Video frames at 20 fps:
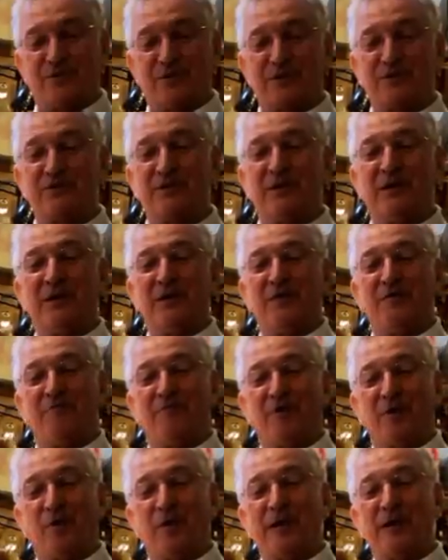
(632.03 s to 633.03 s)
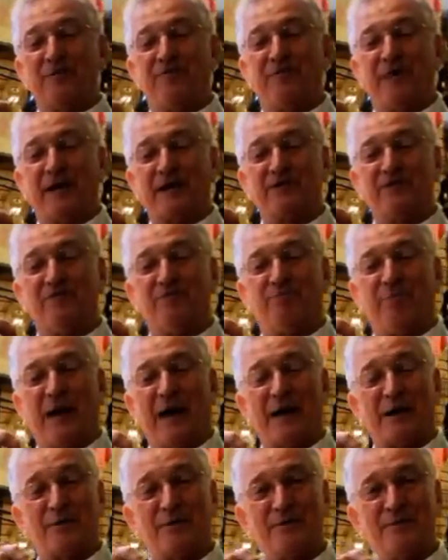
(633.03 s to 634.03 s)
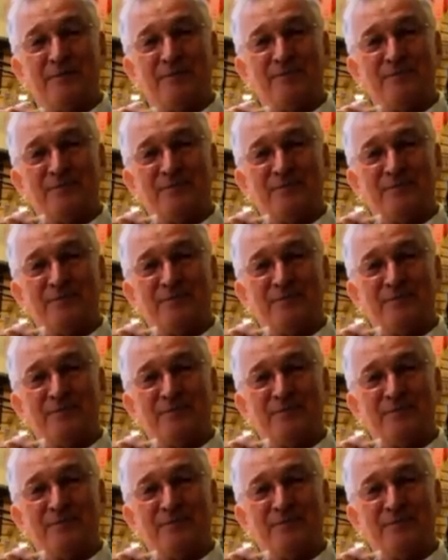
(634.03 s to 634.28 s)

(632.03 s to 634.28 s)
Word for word: this. Very effective pattern.